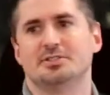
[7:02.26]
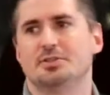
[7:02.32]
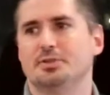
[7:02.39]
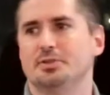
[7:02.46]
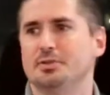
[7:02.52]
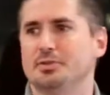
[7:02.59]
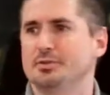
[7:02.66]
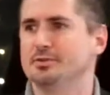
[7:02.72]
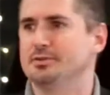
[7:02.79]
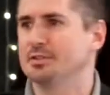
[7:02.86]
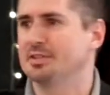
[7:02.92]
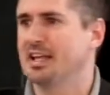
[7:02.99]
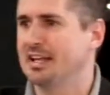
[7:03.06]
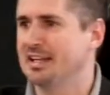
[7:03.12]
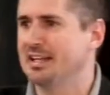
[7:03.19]
to, to
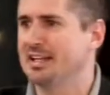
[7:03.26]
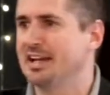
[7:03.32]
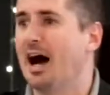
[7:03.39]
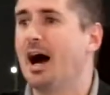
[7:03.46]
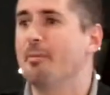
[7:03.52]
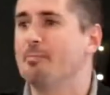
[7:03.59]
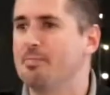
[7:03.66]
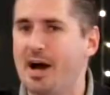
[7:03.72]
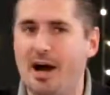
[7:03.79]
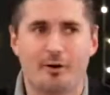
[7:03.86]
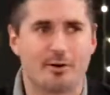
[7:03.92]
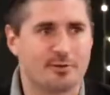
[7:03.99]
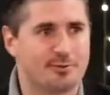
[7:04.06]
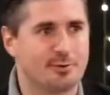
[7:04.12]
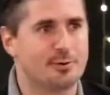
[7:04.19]
Gideon, I'm
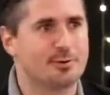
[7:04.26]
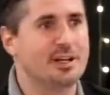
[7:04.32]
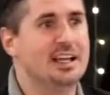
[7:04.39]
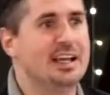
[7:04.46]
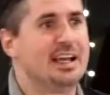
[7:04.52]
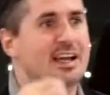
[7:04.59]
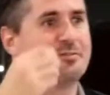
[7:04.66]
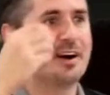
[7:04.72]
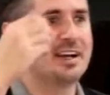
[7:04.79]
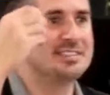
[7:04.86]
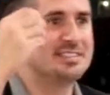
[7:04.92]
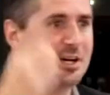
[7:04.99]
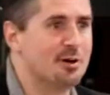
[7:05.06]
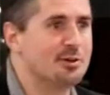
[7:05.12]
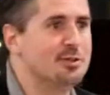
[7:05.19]
powerful. If I
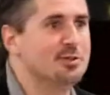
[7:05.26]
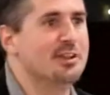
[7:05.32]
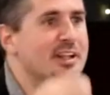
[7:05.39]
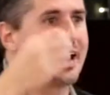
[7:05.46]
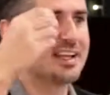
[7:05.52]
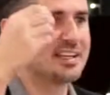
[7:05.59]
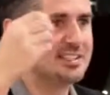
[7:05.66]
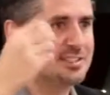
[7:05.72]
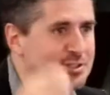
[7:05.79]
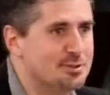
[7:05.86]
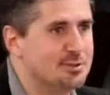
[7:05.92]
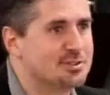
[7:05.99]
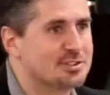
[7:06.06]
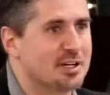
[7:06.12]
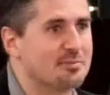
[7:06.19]
tell you that I can
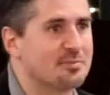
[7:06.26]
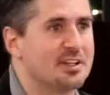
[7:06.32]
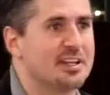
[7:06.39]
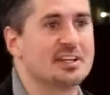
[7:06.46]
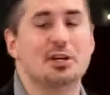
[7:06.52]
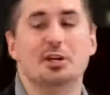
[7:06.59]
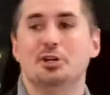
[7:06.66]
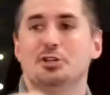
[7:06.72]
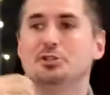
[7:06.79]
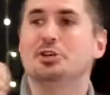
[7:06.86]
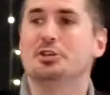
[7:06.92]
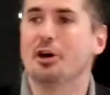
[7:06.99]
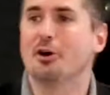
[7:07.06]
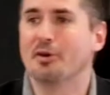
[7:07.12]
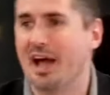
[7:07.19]
do something,
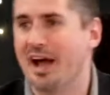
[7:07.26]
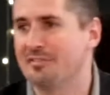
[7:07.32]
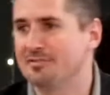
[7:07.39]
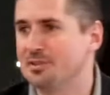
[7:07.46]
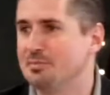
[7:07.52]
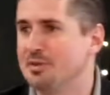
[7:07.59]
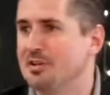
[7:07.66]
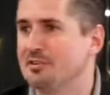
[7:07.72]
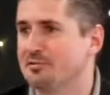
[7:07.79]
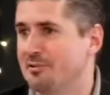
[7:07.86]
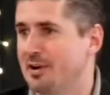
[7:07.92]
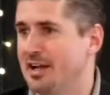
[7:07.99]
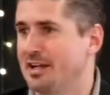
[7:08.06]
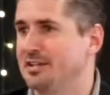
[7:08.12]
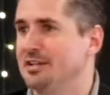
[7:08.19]
you don't have to be
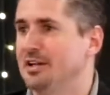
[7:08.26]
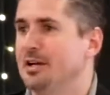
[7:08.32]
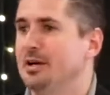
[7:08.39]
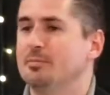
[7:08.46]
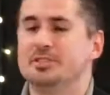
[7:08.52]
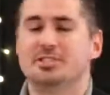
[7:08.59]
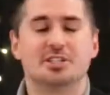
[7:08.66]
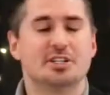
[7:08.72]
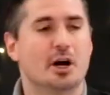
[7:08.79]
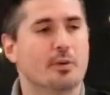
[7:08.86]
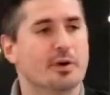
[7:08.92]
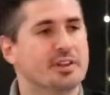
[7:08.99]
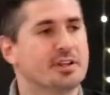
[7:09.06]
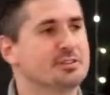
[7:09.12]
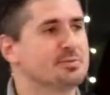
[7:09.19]
afraid. But you know
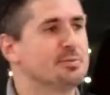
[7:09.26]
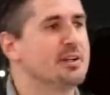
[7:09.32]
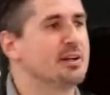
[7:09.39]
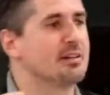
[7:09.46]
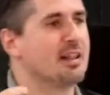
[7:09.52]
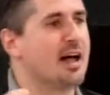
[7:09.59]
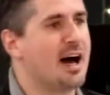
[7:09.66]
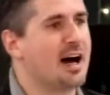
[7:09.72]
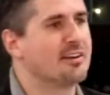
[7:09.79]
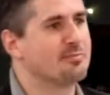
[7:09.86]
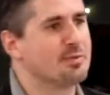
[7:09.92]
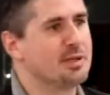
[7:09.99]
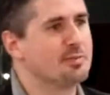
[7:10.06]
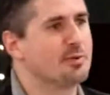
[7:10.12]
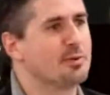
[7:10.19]
what? There's been a lot of
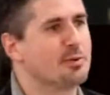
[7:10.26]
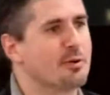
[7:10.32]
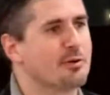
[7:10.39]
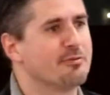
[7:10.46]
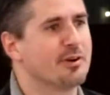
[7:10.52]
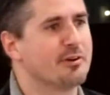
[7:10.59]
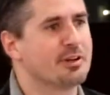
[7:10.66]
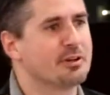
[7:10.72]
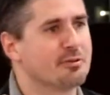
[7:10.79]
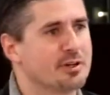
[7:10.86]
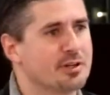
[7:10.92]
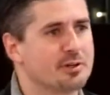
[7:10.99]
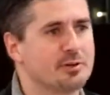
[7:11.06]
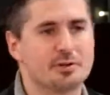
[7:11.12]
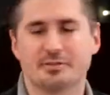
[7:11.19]
people who are very
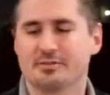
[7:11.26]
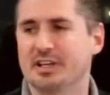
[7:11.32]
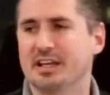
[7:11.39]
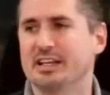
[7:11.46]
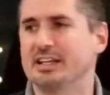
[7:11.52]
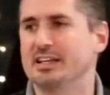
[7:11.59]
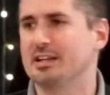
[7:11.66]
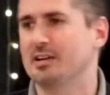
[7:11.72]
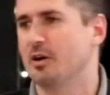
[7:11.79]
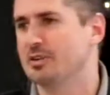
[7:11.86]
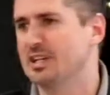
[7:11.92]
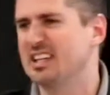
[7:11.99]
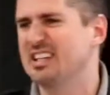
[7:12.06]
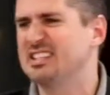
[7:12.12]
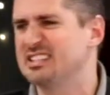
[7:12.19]
critical of Gideon, and I'll
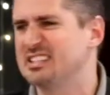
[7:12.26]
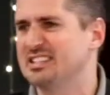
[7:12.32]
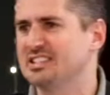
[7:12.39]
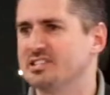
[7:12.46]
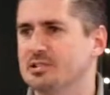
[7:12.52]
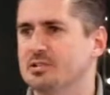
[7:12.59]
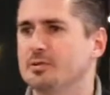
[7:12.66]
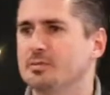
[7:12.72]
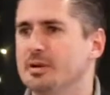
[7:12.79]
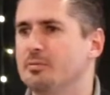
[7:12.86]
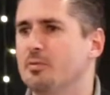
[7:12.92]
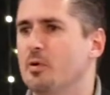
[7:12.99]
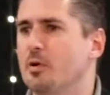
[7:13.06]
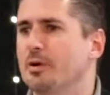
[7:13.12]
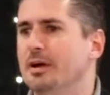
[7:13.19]
get into this a little bit
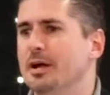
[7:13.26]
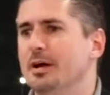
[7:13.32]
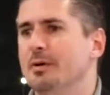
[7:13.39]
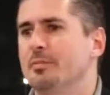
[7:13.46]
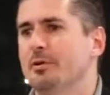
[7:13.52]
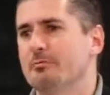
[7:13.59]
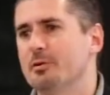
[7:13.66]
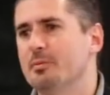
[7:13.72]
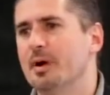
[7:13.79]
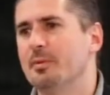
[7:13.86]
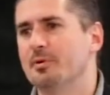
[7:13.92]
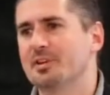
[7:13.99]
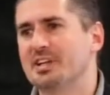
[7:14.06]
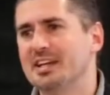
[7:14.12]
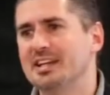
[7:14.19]
more. But
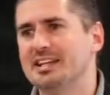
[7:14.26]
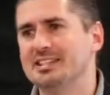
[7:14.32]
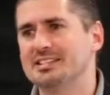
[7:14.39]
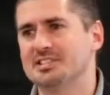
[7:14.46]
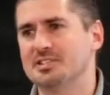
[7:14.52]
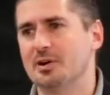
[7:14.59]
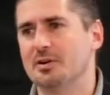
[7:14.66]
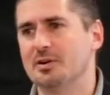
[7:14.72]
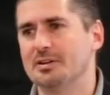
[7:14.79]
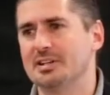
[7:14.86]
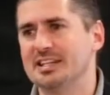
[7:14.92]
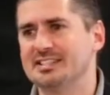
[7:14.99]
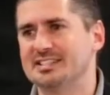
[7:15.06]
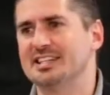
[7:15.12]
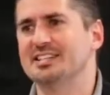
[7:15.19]
remember, Gideon's
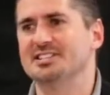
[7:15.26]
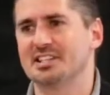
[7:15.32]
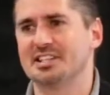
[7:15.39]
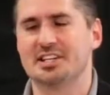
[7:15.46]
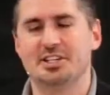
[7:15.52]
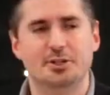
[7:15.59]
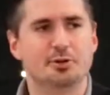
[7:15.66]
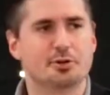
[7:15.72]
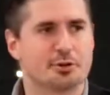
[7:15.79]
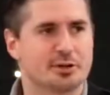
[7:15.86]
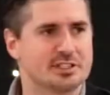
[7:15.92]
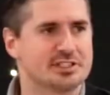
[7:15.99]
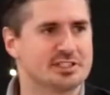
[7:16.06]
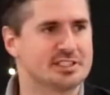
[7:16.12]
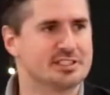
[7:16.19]
essentially a new
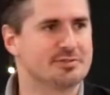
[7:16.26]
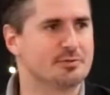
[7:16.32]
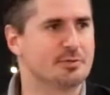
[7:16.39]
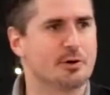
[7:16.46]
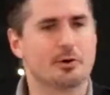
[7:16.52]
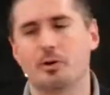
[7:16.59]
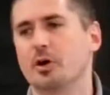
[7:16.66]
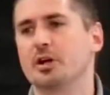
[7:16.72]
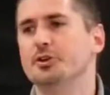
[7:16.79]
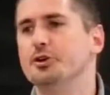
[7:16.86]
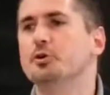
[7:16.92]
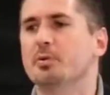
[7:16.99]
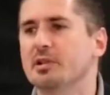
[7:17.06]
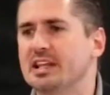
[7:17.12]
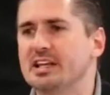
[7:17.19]
Christian, or, or a
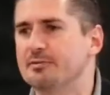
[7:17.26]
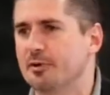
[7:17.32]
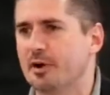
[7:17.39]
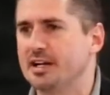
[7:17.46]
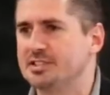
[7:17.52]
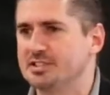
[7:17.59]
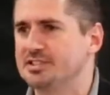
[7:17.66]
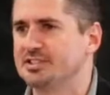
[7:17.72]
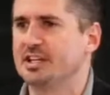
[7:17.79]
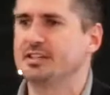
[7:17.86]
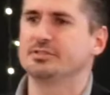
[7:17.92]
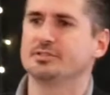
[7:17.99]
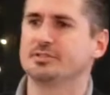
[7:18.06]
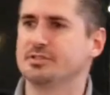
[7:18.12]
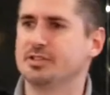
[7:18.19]
new believer, I should say.
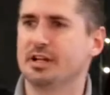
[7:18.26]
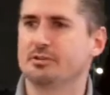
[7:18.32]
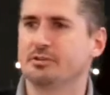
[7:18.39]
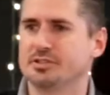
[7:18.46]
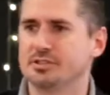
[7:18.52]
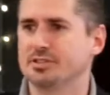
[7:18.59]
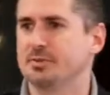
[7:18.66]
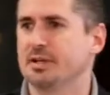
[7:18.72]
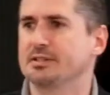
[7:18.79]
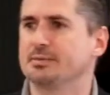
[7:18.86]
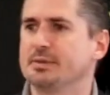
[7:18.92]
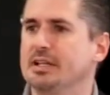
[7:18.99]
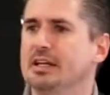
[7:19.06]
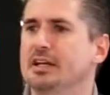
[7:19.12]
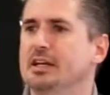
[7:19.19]
There's not Christians back
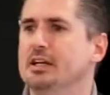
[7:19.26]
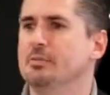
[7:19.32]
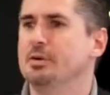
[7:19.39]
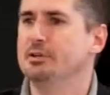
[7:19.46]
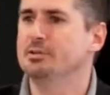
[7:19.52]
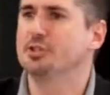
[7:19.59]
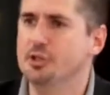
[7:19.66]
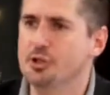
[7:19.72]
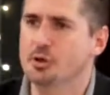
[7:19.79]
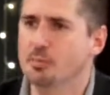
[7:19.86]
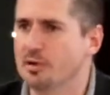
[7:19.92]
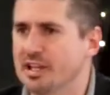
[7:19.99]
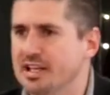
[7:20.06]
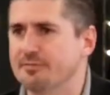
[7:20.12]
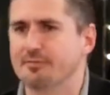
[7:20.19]
then. But he was a new
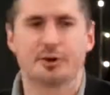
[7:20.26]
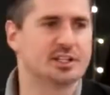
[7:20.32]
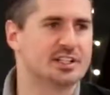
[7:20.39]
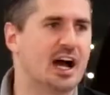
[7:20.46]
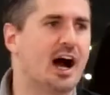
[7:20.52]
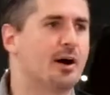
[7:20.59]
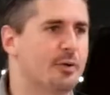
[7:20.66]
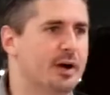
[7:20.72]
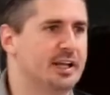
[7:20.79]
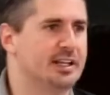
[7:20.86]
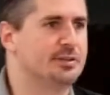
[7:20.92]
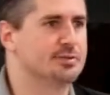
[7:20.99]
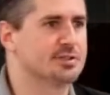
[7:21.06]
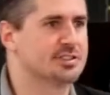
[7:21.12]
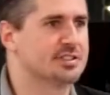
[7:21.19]
believer in Yahweh.
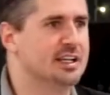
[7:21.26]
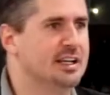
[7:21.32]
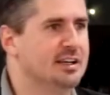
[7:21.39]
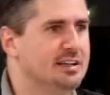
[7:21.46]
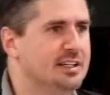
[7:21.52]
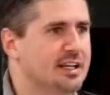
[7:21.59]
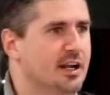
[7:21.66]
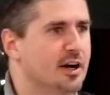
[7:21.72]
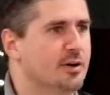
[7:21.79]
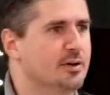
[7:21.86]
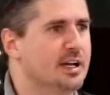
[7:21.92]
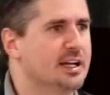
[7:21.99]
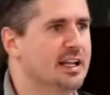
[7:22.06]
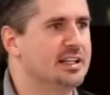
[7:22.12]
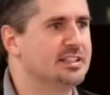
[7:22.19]
He was... You know,
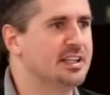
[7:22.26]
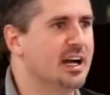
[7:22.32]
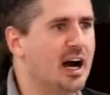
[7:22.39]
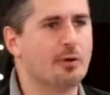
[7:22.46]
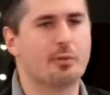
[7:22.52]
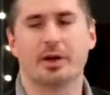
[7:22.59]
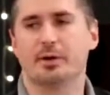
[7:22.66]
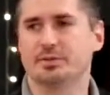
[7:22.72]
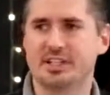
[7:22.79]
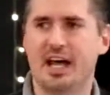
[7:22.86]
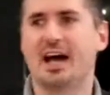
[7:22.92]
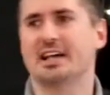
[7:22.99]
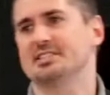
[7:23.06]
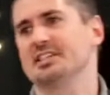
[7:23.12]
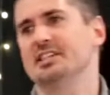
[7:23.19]
and, and Yahweh was
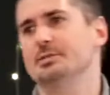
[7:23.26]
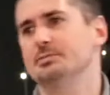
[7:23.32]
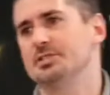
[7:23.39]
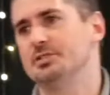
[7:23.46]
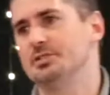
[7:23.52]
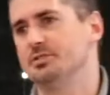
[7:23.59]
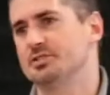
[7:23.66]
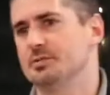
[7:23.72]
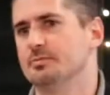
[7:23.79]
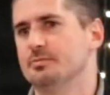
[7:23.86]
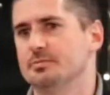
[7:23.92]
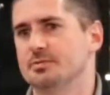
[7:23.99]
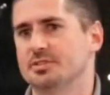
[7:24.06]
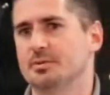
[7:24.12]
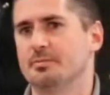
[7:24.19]
asking him to do
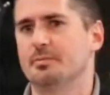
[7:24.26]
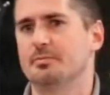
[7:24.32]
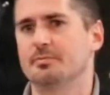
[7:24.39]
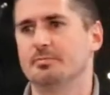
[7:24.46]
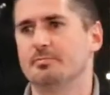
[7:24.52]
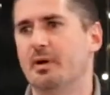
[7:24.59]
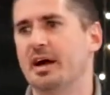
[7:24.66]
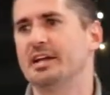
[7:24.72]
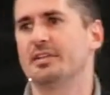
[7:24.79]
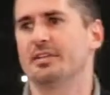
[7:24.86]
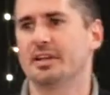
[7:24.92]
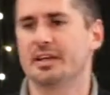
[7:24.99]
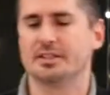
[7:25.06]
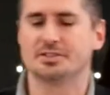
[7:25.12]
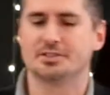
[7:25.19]
some, some mighty
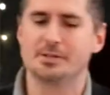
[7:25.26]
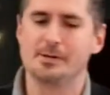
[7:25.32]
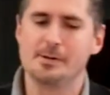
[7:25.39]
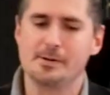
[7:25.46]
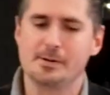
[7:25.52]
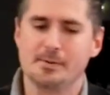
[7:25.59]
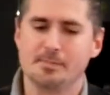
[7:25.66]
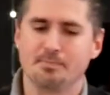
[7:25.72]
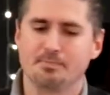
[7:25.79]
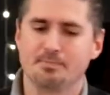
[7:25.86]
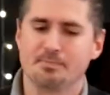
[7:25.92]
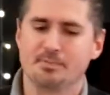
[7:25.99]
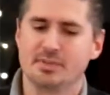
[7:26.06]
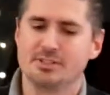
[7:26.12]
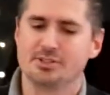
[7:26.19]
things.
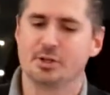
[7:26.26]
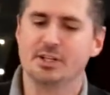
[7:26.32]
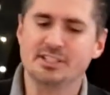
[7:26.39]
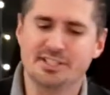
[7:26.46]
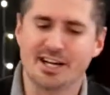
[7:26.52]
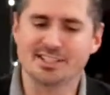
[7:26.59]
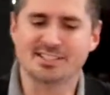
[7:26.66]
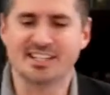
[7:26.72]
So he does